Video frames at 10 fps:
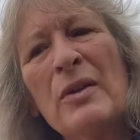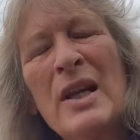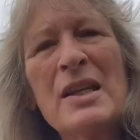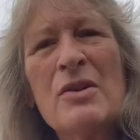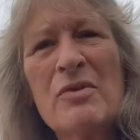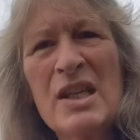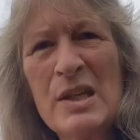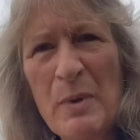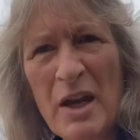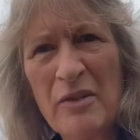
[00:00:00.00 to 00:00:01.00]
that's a
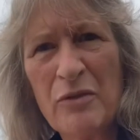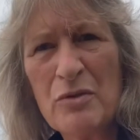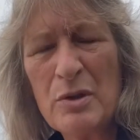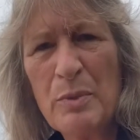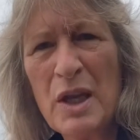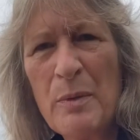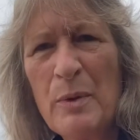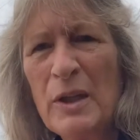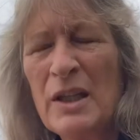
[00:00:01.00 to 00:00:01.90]
respect for other people,